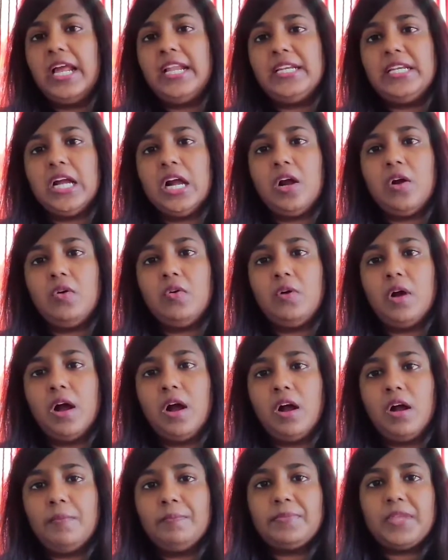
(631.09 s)
And now
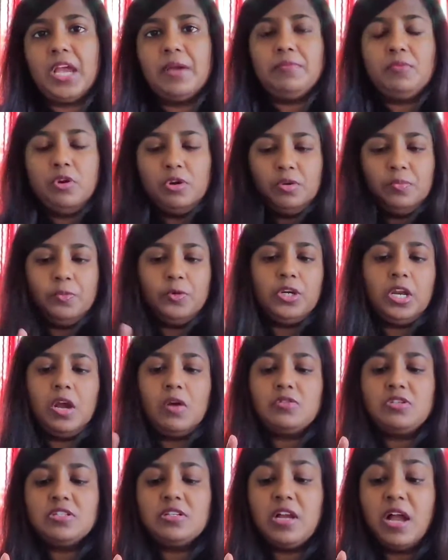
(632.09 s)
I'm going to pull
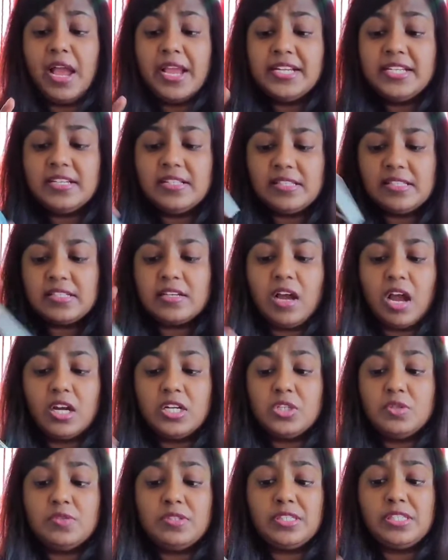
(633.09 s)
out a guidance
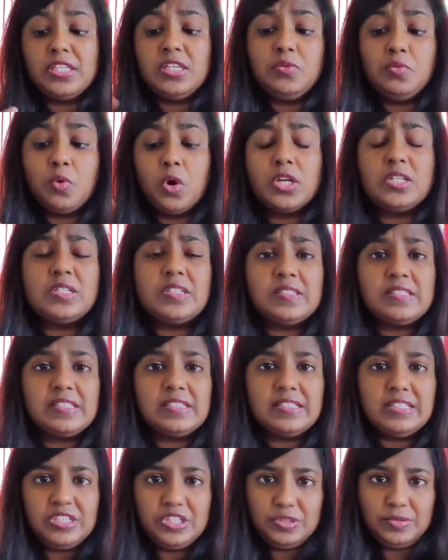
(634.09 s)
card to see what is
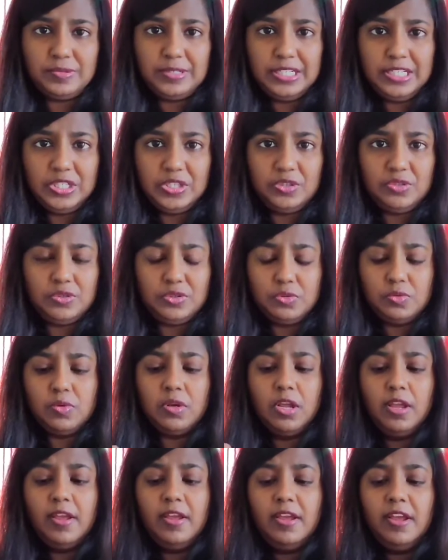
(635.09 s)
it that you need to do